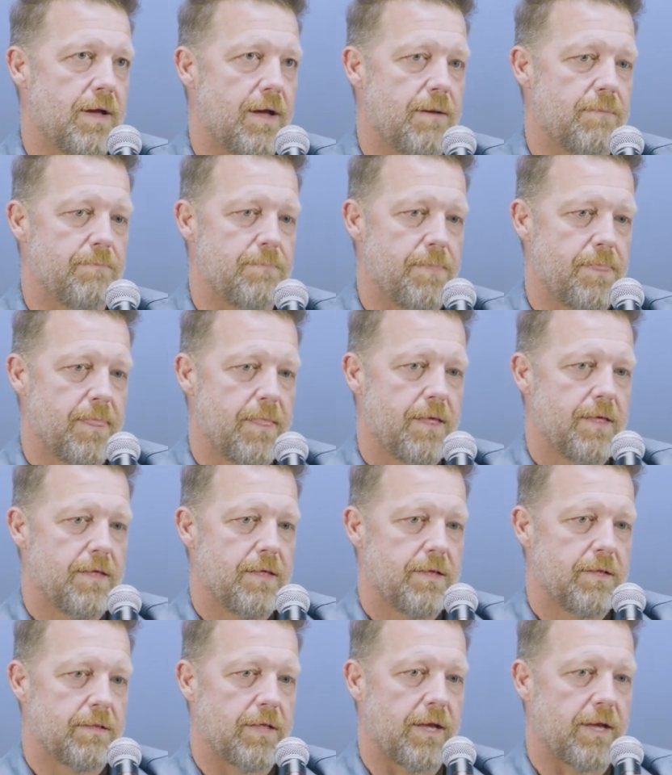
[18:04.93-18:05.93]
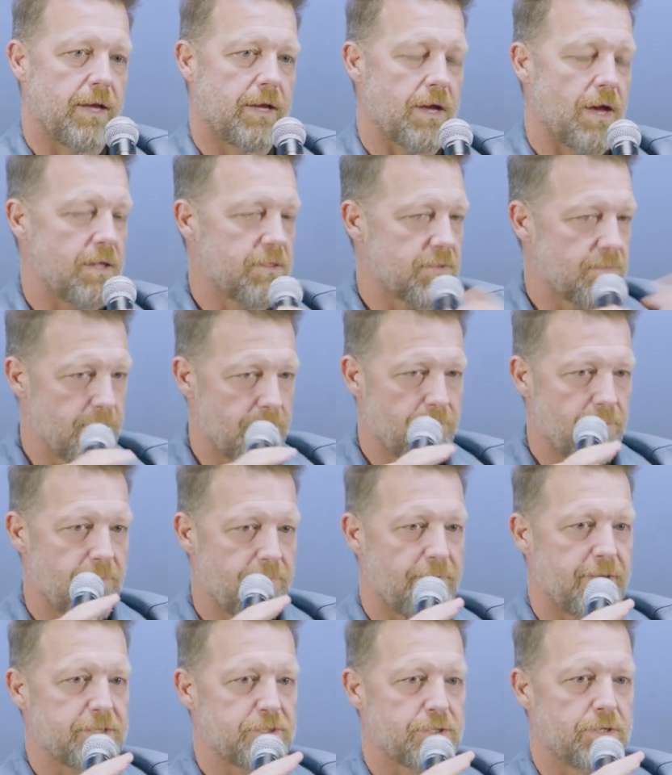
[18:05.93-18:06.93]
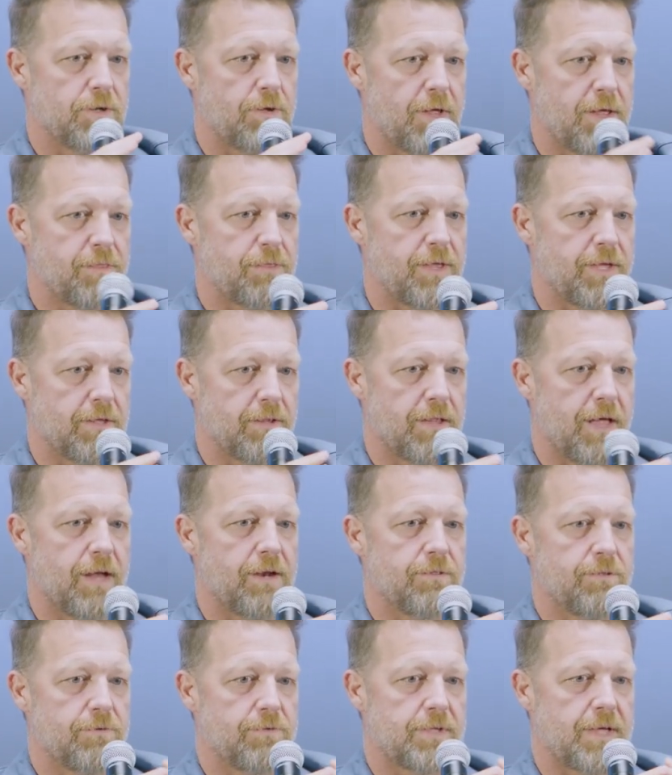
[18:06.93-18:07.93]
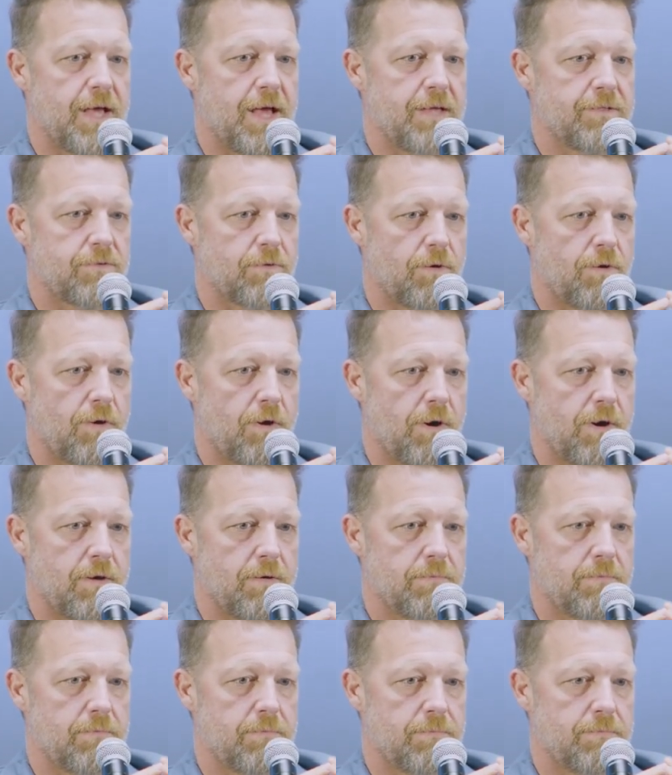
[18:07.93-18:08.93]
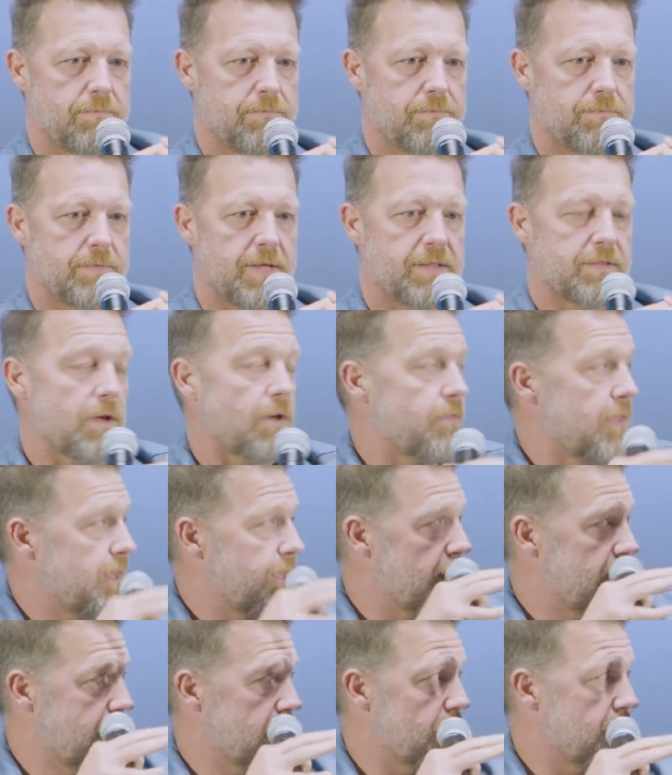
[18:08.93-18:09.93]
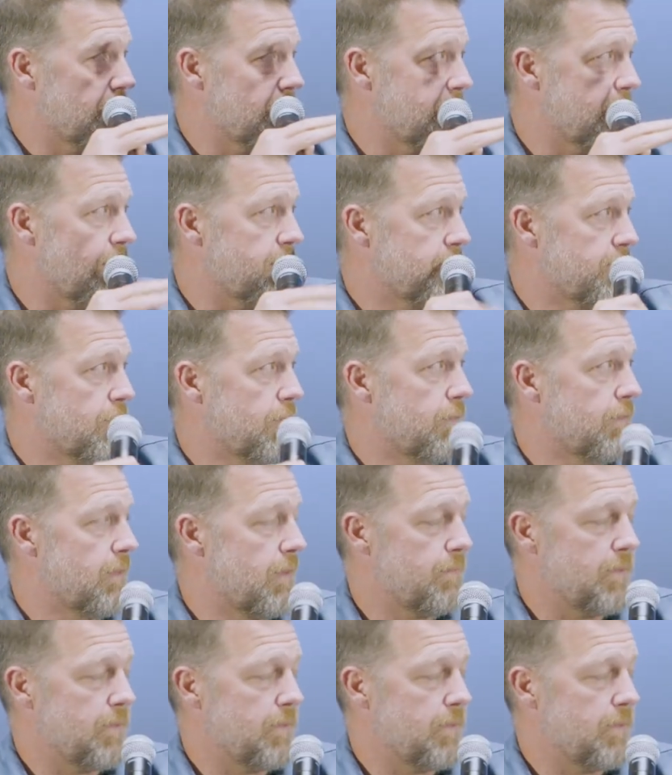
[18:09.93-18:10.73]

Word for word: um, like a consummate professional. I think a lot of those guys are, that's how they get so successful.